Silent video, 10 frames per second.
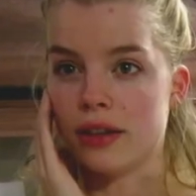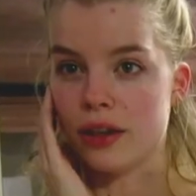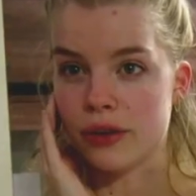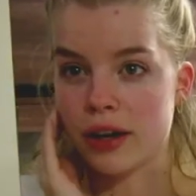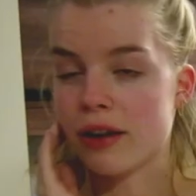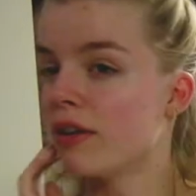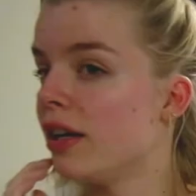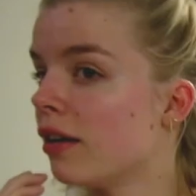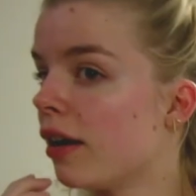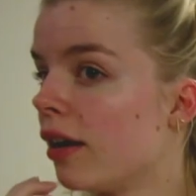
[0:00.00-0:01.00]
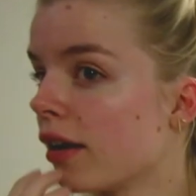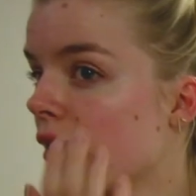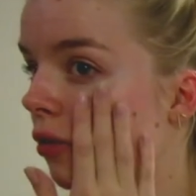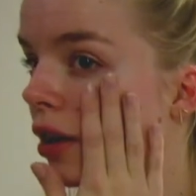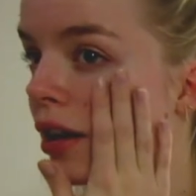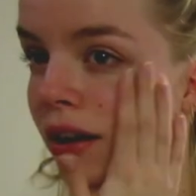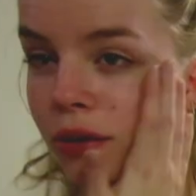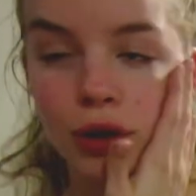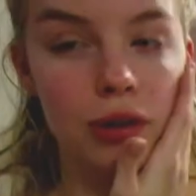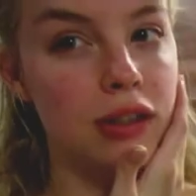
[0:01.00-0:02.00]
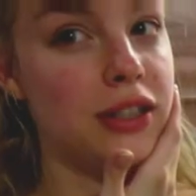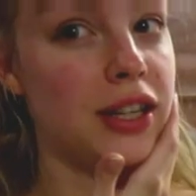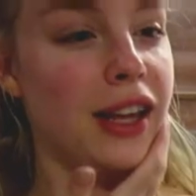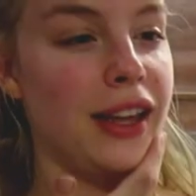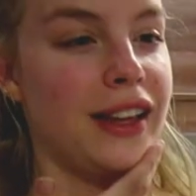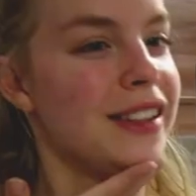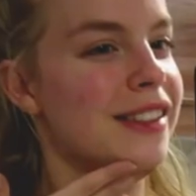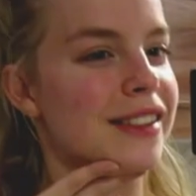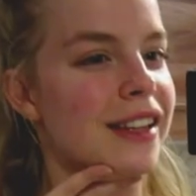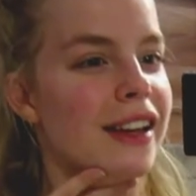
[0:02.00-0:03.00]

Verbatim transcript: If I get really tired, I get really like rosy cheeks.